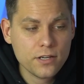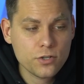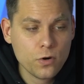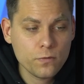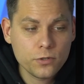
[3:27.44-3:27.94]
I
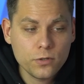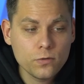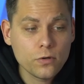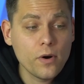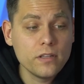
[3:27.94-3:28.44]
showed
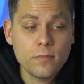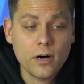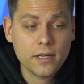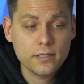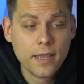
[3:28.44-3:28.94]
you,
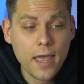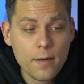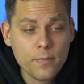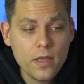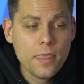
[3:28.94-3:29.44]

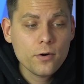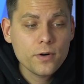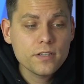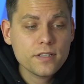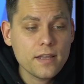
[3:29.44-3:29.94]
CoinMarketCap, there
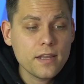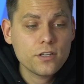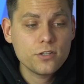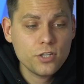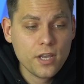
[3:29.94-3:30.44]
is an
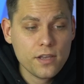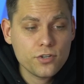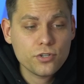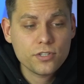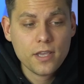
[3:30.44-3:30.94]

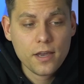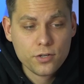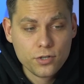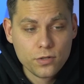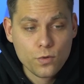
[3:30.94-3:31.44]
exchange
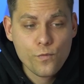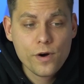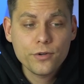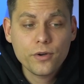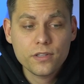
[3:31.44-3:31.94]
section
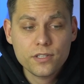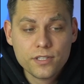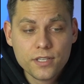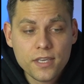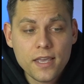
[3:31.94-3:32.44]
where you can
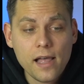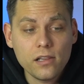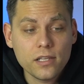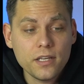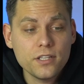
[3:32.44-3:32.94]
see a
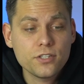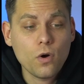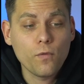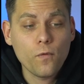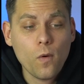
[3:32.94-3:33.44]
list
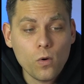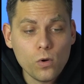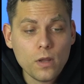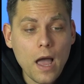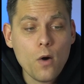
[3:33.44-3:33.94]
of
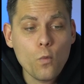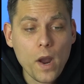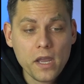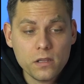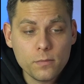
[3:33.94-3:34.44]
all
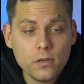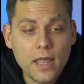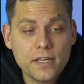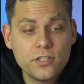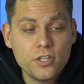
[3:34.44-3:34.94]
available
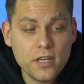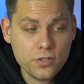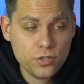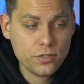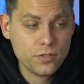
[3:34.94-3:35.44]

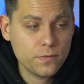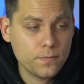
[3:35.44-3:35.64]
exchanges.